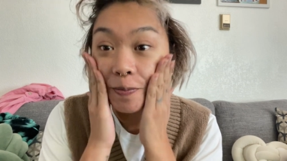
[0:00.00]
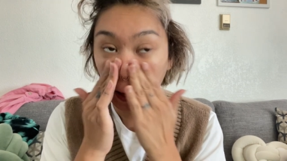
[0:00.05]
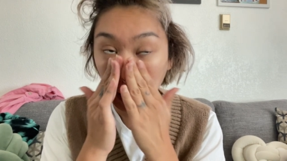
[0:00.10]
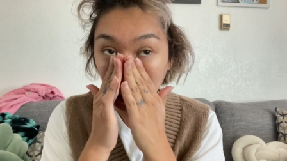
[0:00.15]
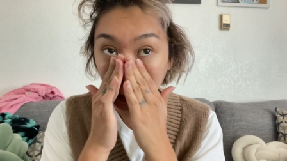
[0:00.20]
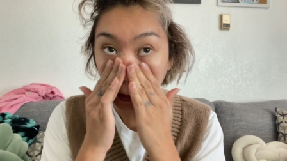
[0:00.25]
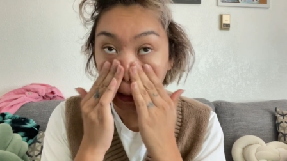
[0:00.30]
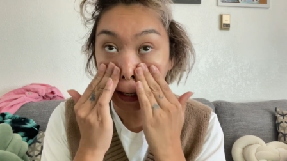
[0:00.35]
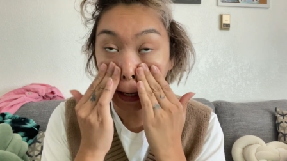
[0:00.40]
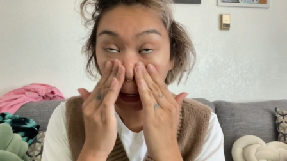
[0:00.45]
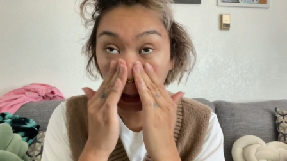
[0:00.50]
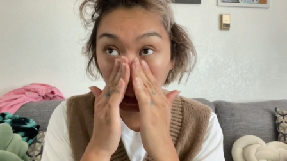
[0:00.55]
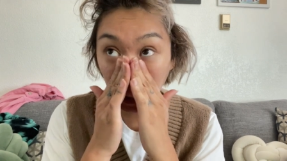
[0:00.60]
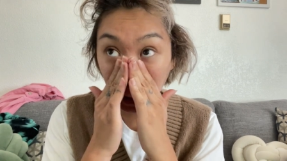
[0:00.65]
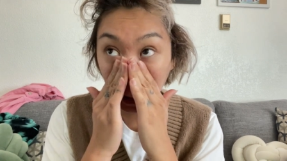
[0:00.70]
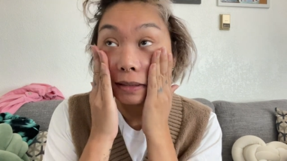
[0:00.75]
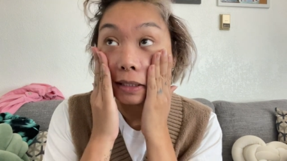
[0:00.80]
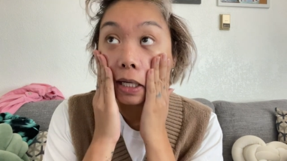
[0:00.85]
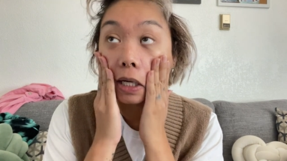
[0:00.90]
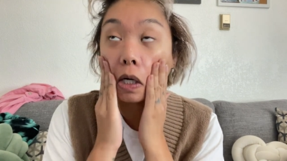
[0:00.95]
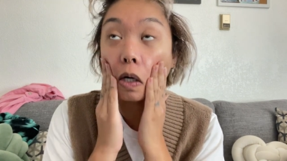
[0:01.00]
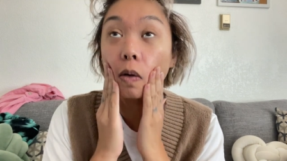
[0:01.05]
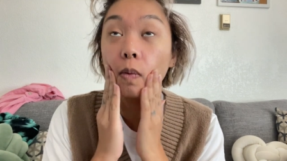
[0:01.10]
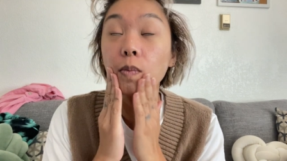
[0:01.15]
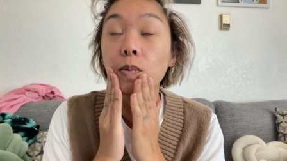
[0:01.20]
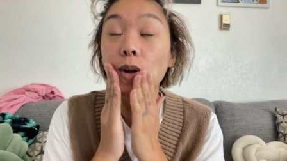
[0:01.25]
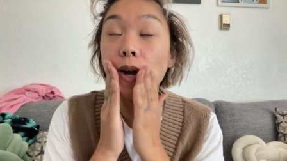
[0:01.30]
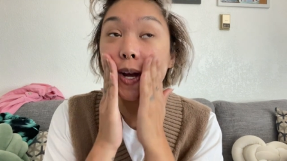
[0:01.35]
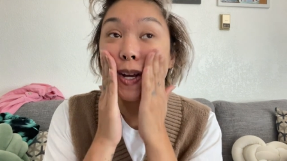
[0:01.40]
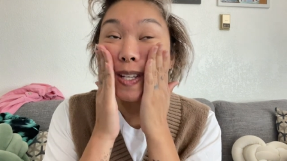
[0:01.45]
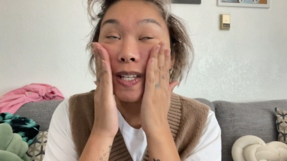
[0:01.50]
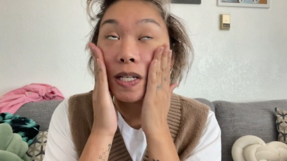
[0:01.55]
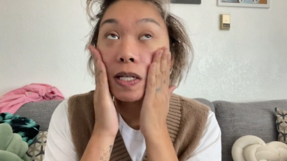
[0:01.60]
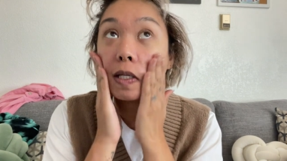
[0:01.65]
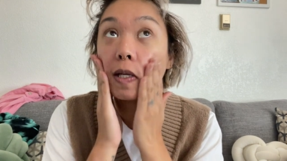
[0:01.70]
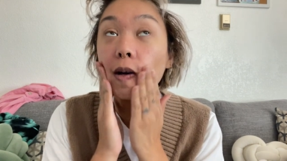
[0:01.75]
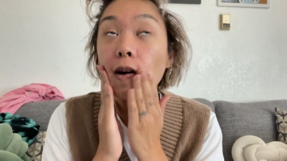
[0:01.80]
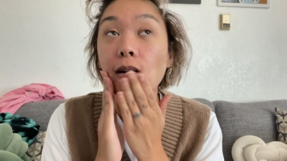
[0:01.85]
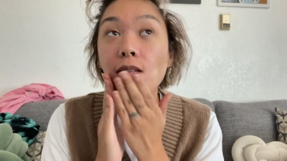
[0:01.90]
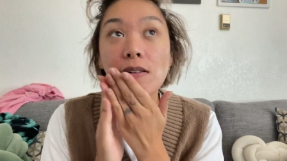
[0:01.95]
Yeah, out
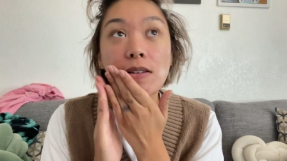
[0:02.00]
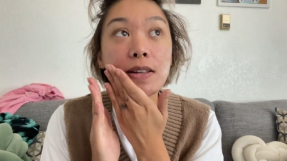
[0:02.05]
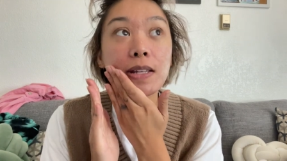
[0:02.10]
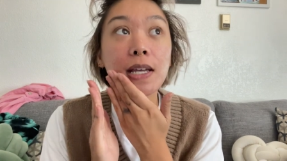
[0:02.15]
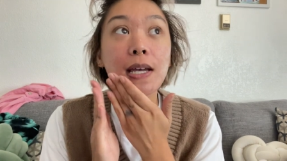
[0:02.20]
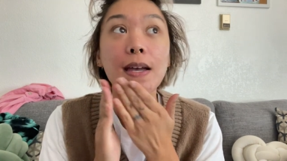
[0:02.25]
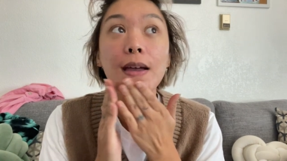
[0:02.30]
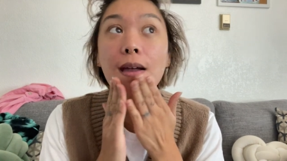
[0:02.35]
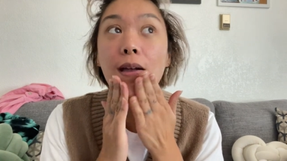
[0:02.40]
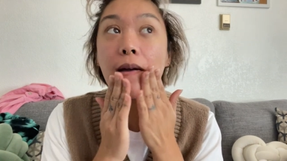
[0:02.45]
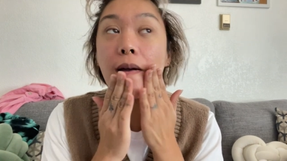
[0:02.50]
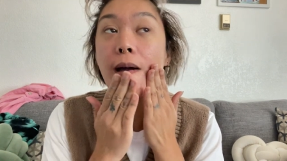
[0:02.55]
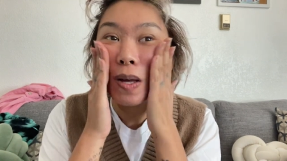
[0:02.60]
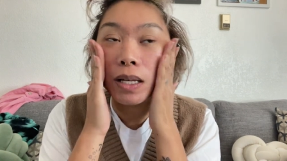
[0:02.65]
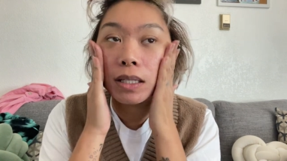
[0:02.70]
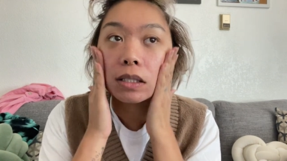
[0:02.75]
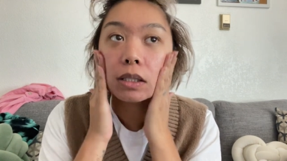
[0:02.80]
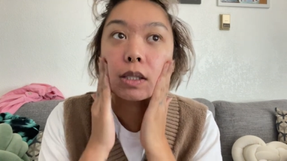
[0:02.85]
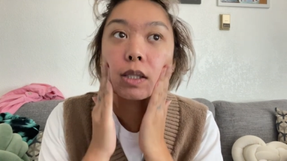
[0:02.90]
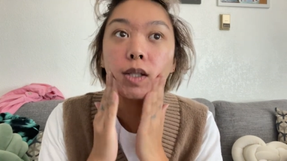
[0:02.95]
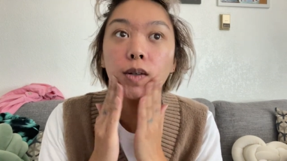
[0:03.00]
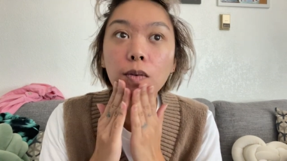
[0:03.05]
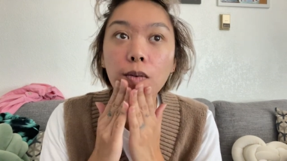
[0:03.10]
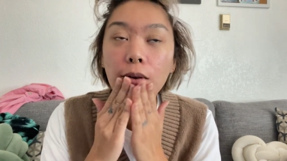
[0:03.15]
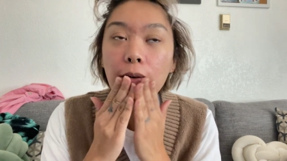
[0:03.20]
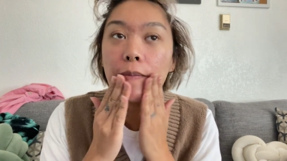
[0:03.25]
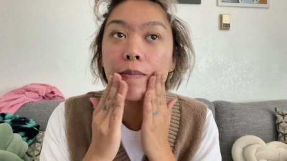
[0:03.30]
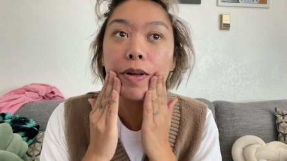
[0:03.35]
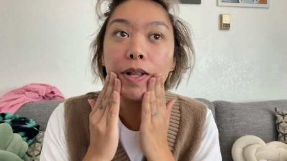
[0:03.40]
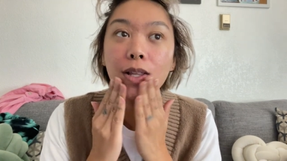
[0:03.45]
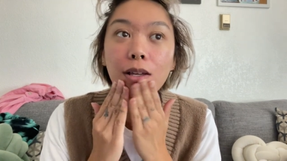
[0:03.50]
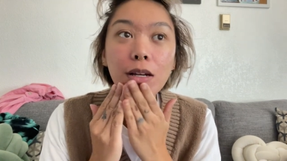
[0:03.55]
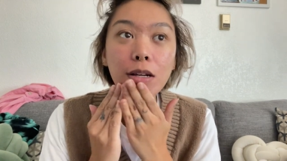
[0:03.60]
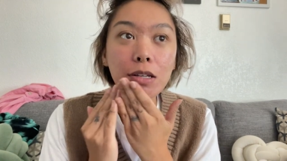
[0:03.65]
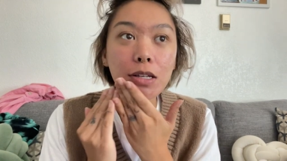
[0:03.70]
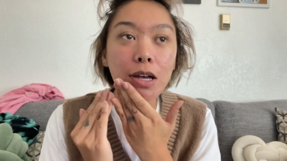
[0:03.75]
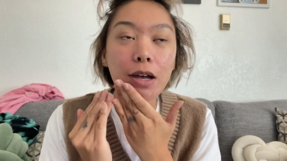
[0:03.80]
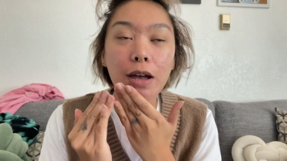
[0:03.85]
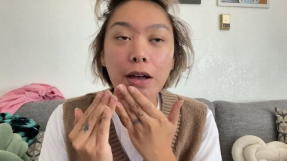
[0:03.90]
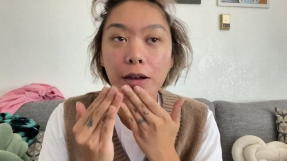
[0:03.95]
practically all day. So I'm a little
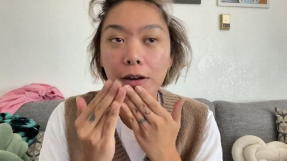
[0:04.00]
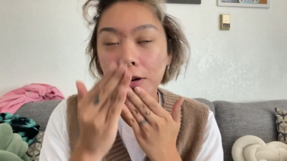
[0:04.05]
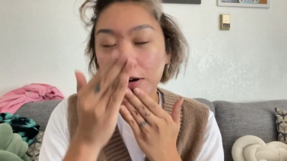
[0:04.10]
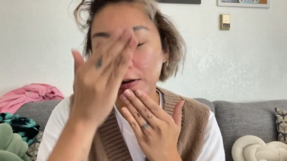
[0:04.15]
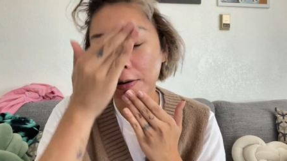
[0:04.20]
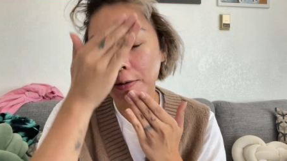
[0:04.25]
tired.